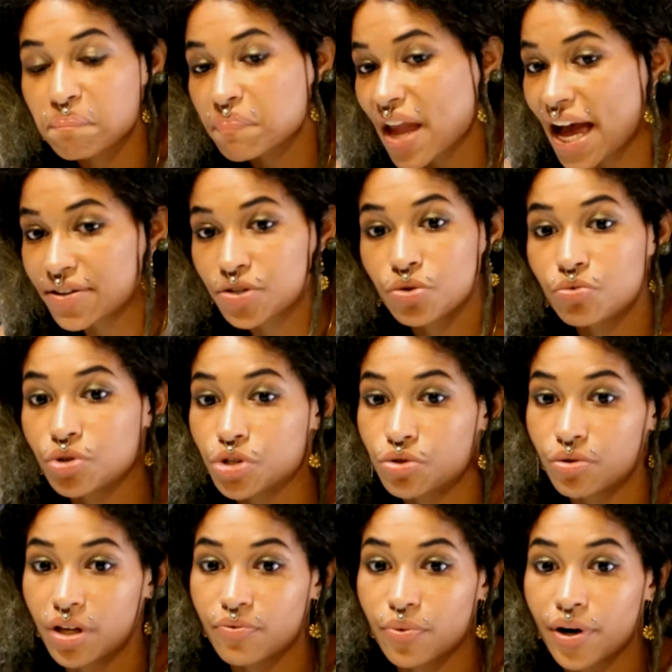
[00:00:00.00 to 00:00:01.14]
as soon as
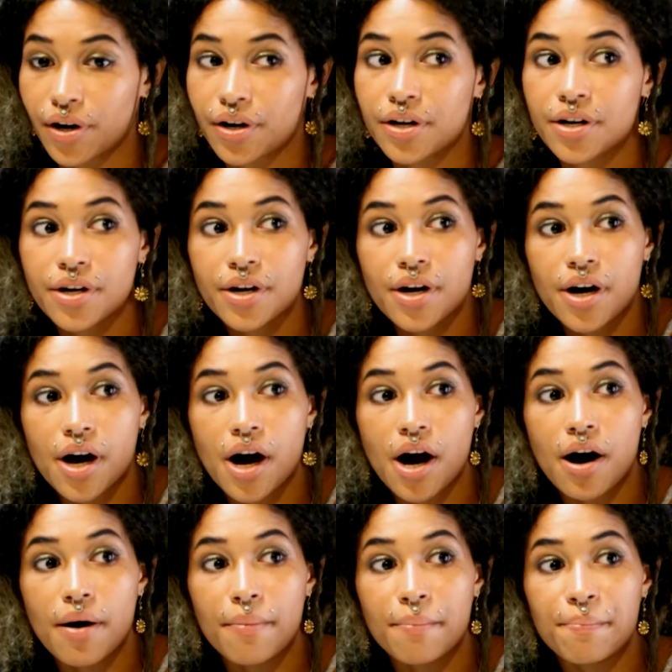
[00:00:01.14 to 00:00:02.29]
you leave work. Okay.
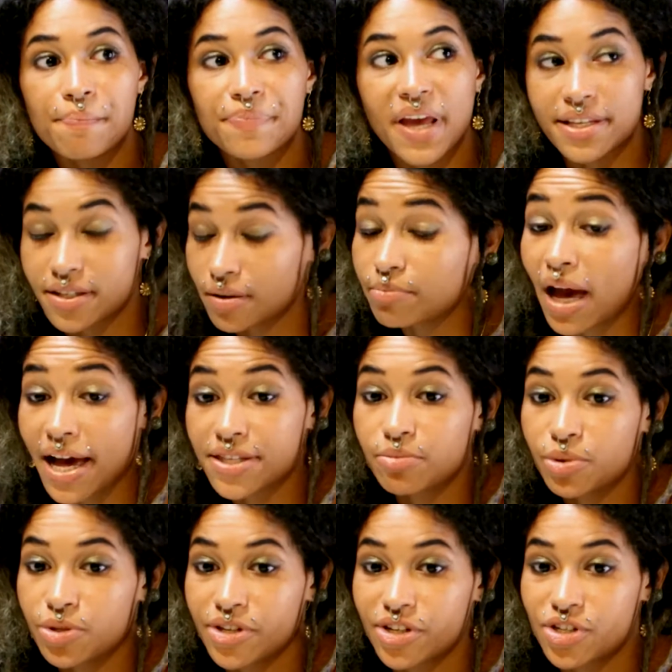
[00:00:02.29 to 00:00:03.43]
Um, as a as a
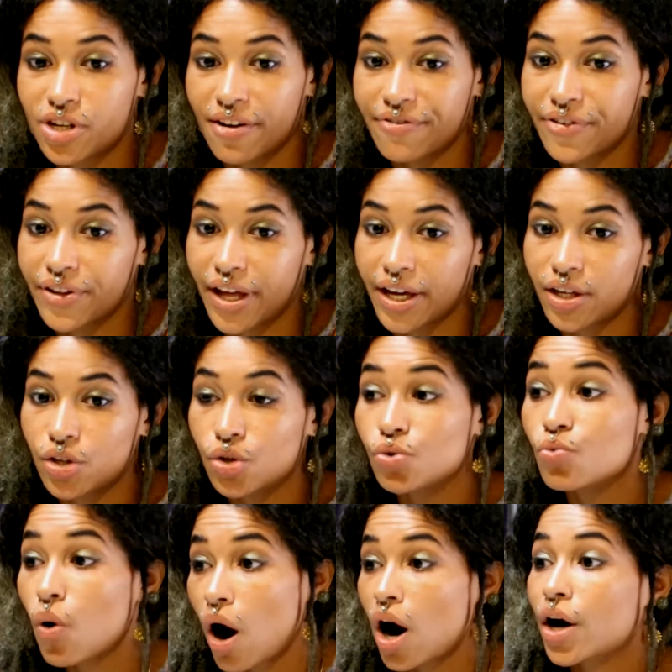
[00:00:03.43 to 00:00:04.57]
musician, I feel like
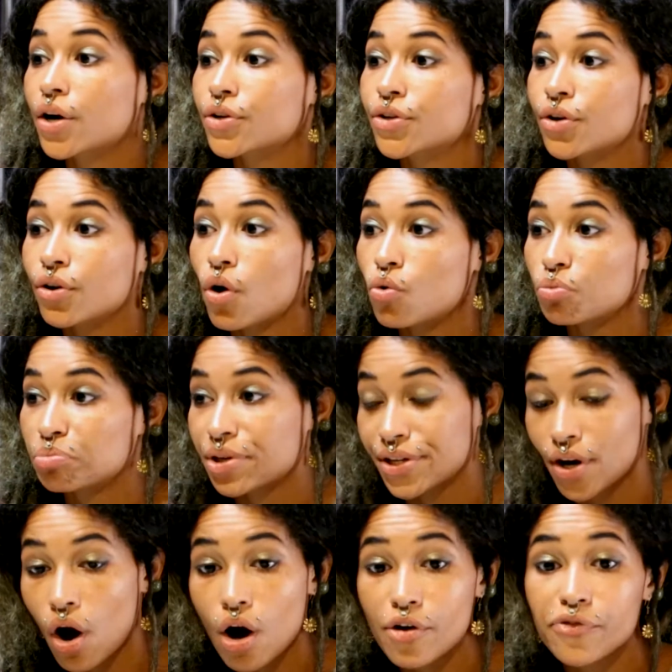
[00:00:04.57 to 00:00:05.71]
you are your own
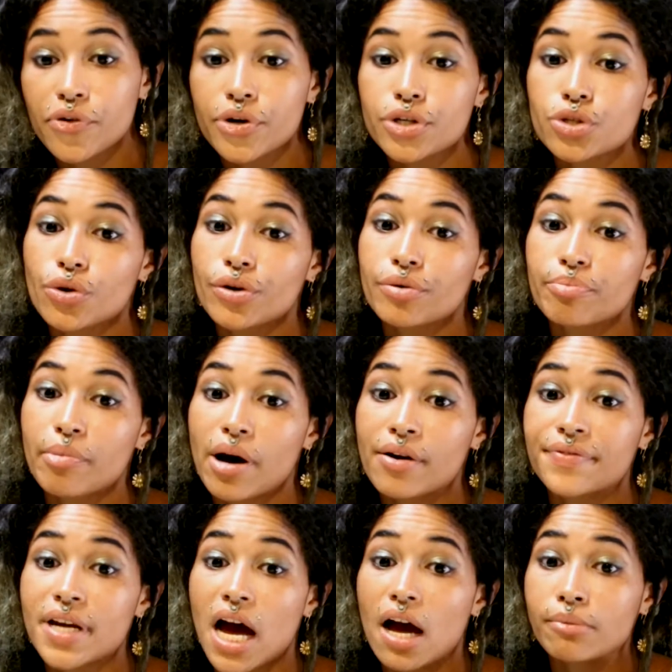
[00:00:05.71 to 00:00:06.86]
PR for a certain amount
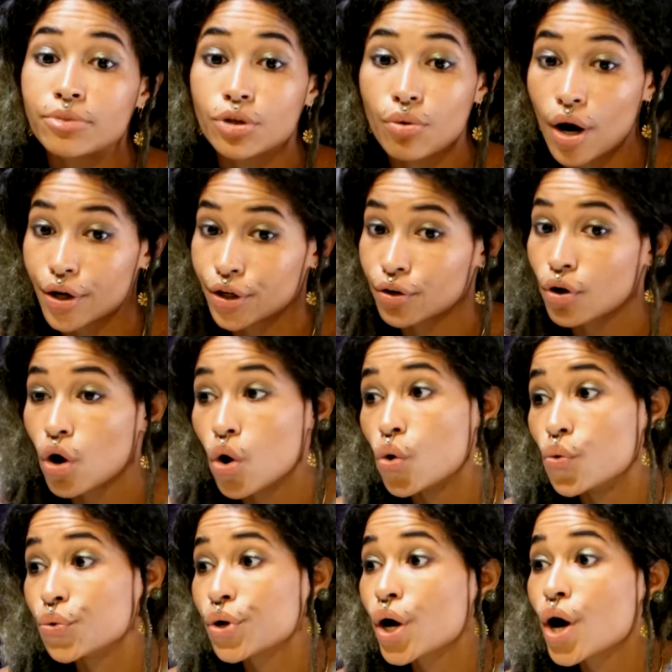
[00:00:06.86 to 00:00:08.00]
of time. You mm. are your
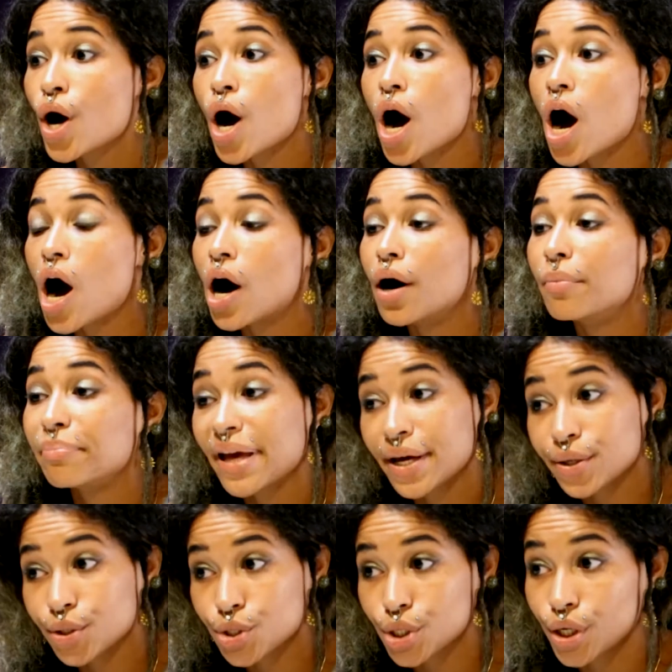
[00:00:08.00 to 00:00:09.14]
own um,
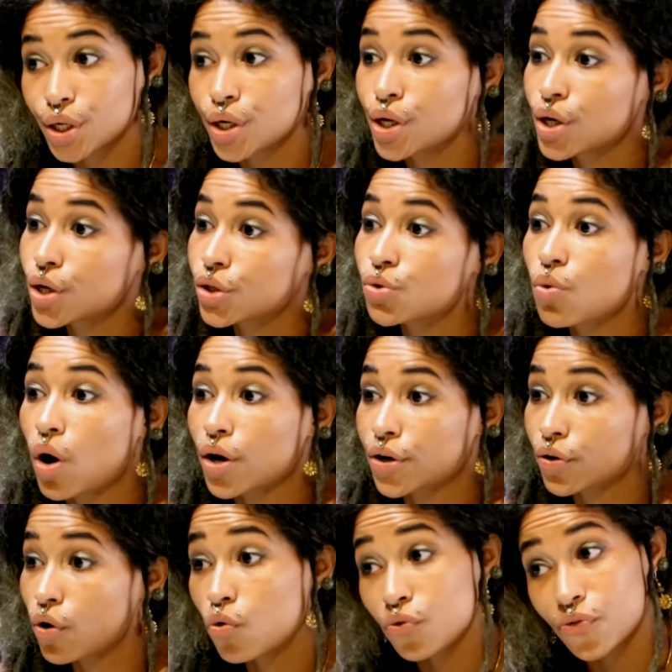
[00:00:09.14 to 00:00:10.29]
manager. You are
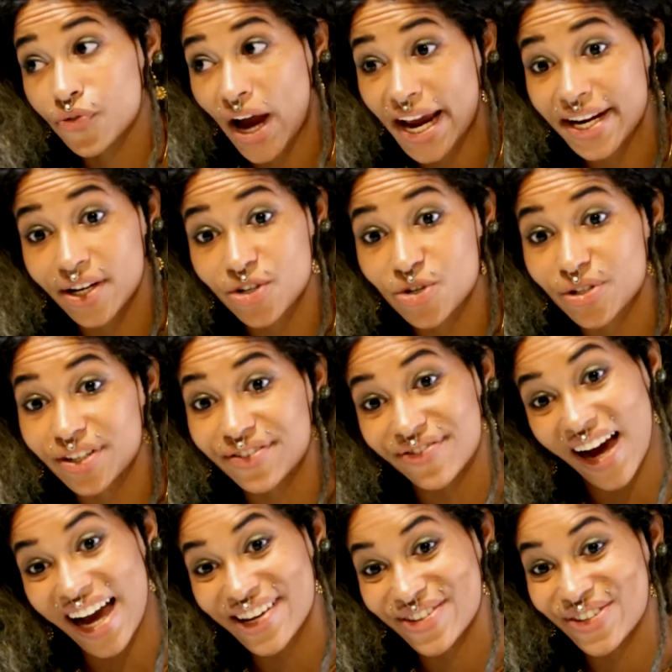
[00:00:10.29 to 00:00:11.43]
your own financial
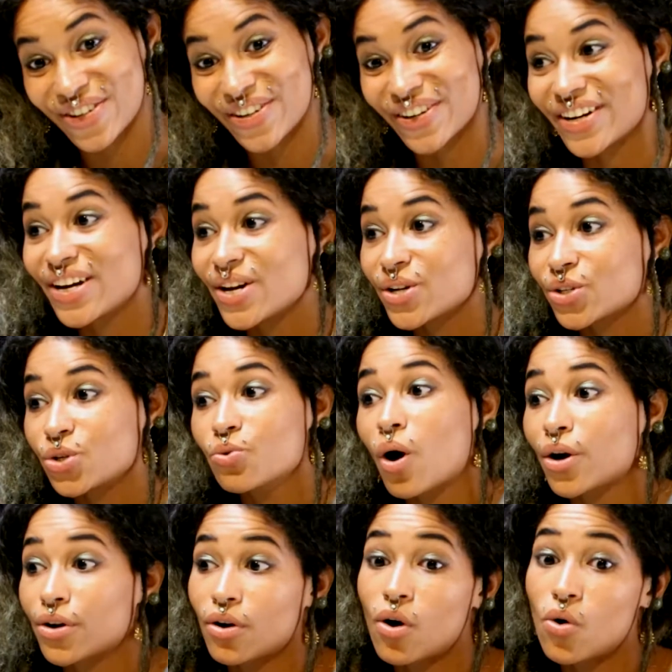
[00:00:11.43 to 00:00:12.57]
advisor. You
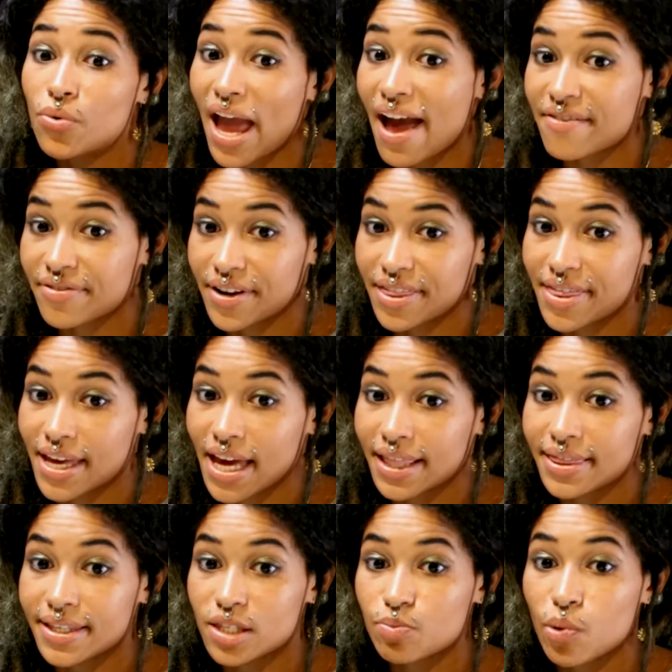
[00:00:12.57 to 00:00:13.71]
are your own everything
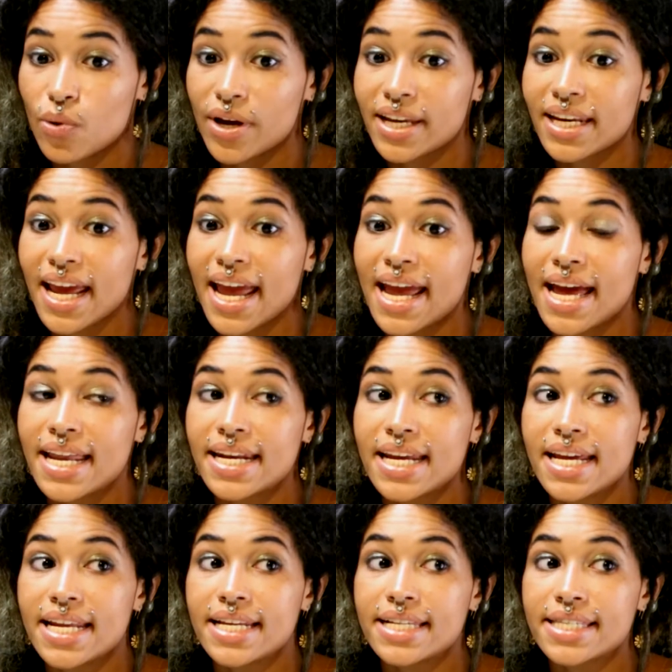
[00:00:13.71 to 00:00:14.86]
at this point, and mm.
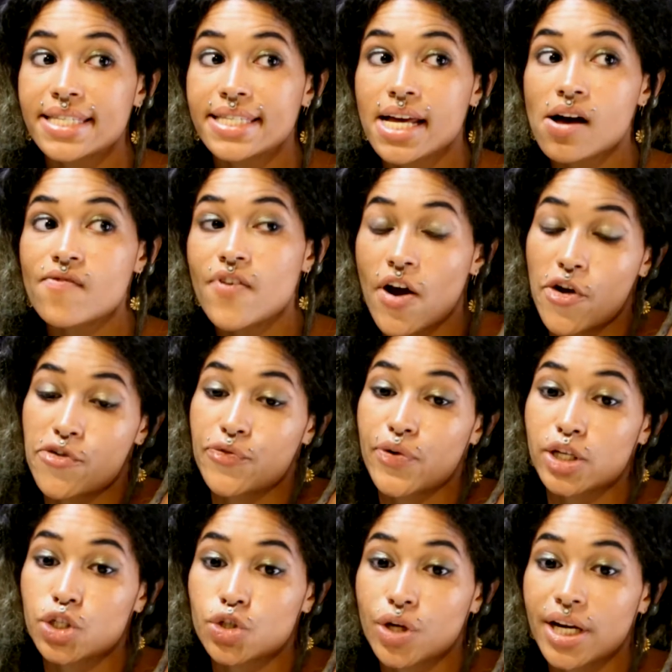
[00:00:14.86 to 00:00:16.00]
it is very
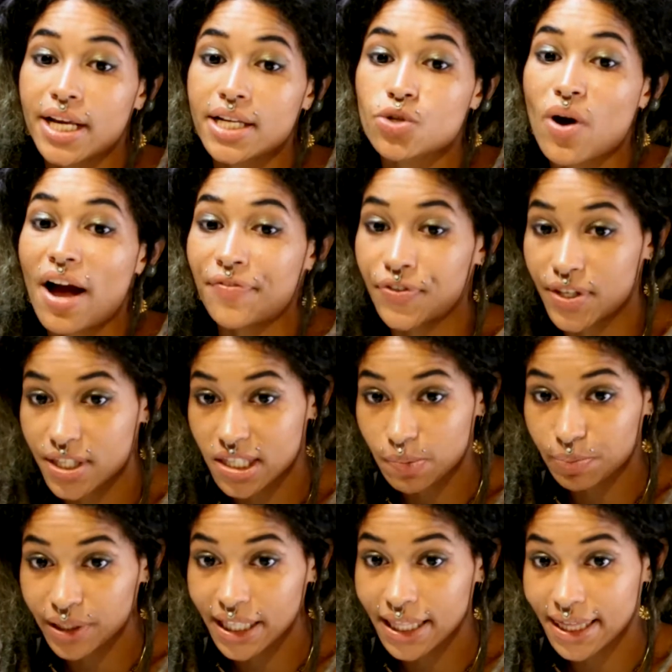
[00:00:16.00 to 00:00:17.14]
frustrating to have to
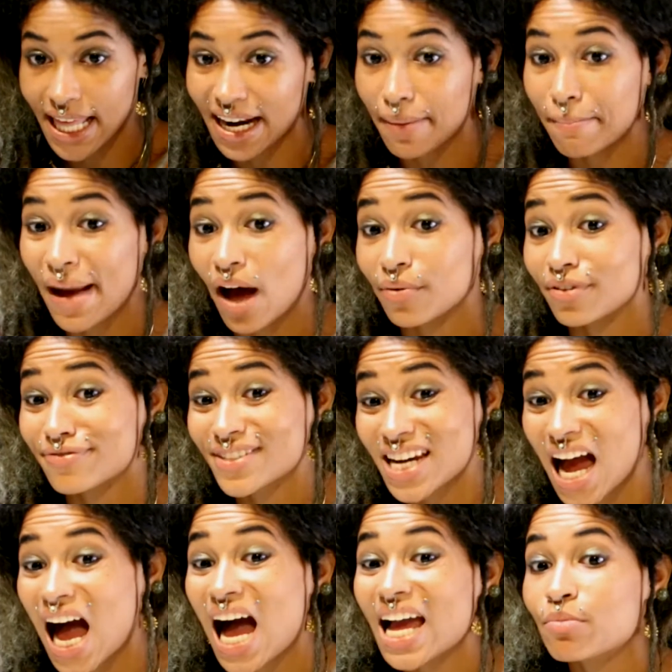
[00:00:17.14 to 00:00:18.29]
split that amount of
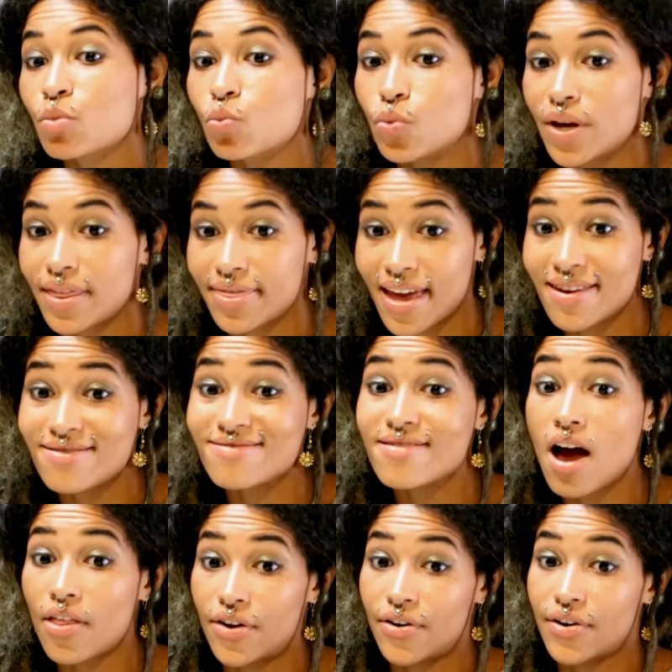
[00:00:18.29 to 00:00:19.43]
time with
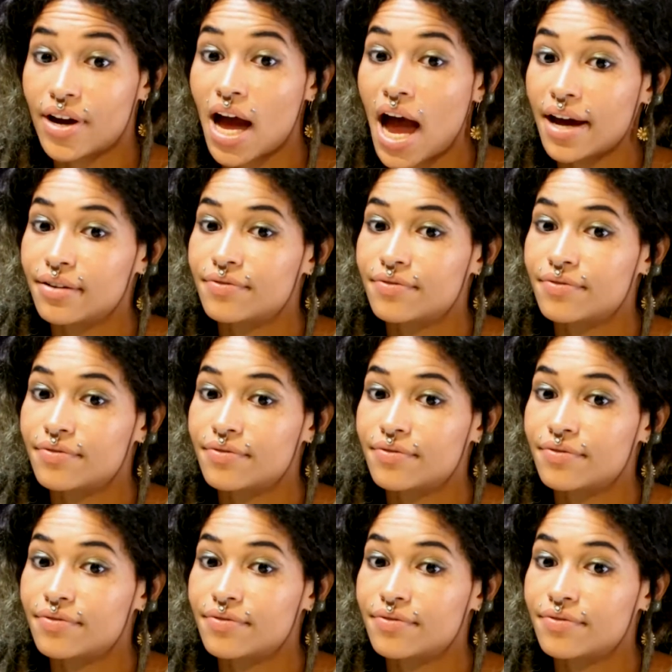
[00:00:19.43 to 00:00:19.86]
another kind of